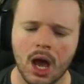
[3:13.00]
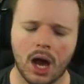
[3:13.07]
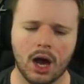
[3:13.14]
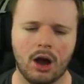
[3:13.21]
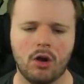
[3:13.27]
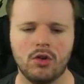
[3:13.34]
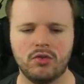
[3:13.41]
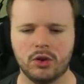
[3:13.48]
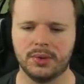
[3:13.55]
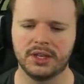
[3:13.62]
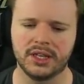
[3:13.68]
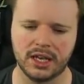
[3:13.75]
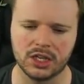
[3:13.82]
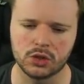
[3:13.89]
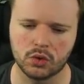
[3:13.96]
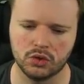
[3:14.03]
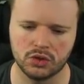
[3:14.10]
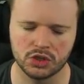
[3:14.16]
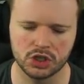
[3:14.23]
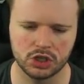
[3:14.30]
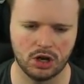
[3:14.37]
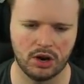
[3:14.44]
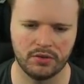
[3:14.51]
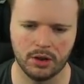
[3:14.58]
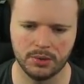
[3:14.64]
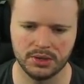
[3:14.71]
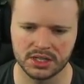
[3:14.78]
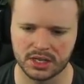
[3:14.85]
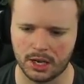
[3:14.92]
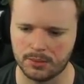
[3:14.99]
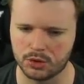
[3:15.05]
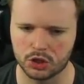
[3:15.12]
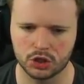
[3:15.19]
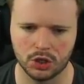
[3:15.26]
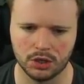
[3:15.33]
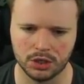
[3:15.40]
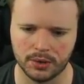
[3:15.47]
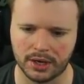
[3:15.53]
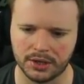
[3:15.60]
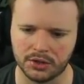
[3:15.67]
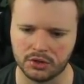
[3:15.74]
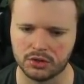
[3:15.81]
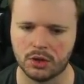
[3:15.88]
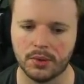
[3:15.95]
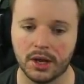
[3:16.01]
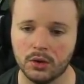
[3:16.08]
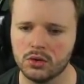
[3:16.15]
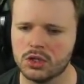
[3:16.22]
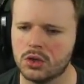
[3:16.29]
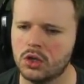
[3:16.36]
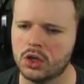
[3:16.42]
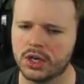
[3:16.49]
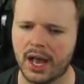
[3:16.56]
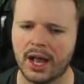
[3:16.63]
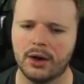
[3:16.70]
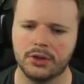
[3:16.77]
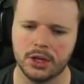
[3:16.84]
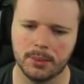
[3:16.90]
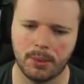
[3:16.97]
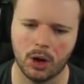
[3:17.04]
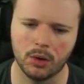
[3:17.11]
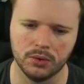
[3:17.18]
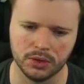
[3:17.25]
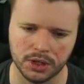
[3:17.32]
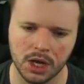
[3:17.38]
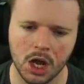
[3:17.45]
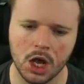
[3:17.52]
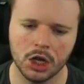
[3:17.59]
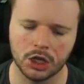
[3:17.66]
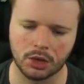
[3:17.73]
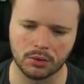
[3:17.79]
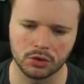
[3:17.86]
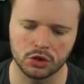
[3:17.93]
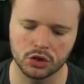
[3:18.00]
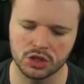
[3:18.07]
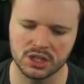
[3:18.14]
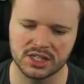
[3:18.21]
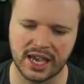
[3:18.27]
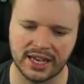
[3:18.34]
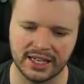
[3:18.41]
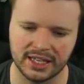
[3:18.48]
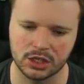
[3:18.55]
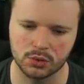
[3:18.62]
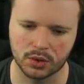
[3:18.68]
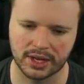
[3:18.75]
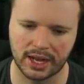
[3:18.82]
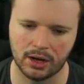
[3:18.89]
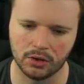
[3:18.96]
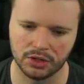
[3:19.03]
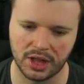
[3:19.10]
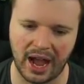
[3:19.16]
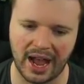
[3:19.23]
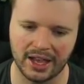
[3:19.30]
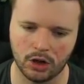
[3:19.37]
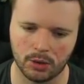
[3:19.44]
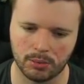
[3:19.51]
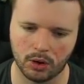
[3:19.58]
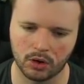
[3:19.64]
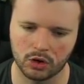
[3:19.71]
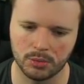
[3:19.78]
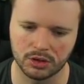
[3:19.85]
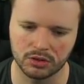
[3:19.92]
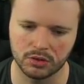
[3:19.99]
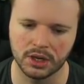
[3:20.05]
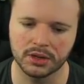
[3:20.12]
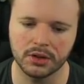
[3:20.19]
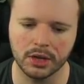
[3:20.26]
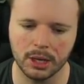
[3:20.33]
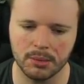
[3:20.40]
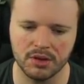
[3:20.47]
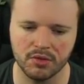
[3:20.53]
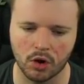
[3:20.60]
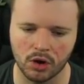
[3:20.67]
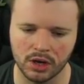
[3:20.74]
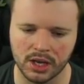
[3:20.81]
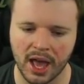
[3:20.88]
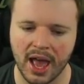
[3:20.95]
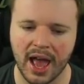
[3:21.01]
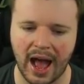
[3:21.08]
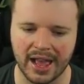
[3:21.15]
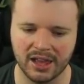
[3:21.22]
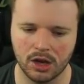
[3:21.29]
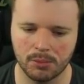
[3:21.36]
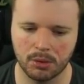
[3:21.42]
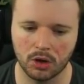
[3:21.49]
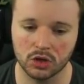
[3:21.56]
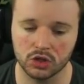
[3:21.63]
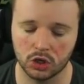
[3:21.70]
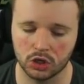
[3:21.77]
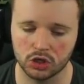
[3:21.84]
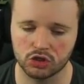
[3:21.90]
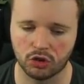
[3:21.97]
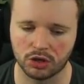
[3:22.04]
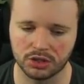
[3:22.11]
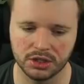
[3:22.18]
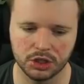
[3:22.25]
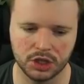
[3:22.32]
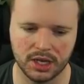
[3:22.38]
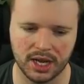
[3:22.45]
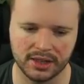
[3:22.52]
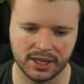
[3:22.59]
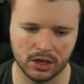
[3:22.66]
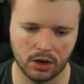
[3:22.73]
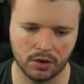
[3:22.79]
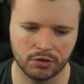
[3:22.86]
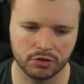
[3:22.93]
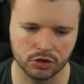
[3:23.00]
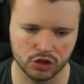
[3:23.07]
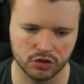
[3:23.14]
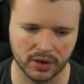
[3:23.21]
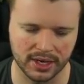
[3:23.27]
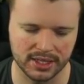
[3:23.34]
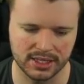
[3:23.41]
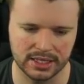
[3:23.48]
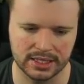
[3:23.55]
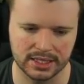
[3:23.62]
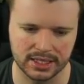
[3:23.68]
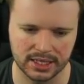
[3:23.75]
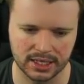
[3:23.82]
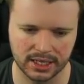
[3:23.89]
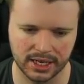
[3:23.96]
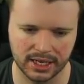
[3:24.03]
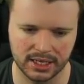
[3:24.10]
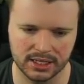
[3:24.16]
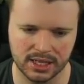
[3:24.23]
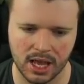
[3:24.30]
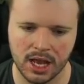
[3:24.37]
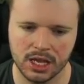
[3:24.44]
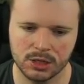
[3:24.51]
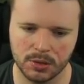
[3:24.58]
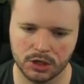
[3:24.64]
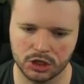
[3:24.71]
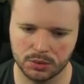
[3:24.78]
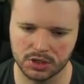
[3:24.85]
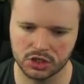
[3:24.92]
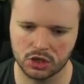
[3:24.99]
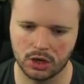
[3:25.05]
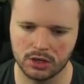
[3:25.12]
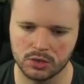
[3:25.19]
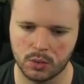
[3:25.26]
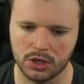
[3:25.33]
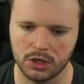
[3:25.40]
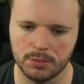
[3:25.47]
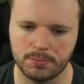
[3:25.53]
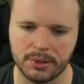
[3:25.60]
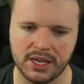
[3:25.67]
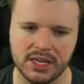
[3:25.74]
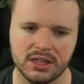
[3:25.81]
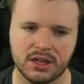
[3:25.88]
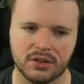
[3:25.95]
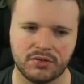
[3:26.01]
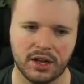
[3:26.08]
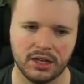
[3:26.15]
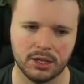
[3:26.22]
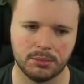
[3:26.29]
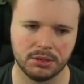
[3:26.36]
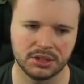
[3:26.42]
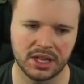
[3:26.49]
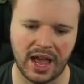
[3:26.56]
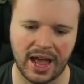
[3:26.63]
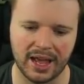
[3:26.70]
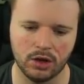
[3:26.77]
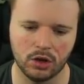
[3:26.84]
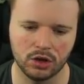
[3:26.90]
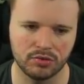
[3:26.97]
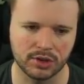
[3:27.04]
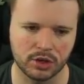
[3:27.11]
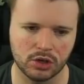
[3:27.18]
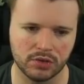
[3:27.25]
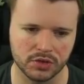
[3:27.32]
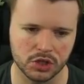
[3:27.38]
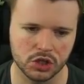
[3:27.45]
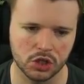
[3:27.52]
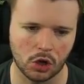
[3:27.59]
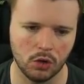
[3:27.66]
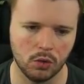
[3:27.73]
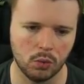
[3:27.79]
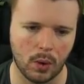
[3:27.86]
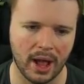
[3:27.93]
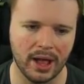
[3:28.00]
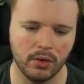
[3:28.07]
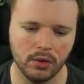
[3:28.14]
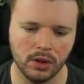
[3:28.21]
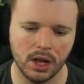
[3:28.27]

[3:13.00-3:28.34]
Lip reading: Hopefully, we can get into another scenario in this game to show you how you can do it, and also look at how the opponent, doesn't take into account the AI block coming through. Now, don't get me wrong, AI blocks are strong this year, and they are frustrating to deal against, especially those times where you beat the defender, but the AI recovers so well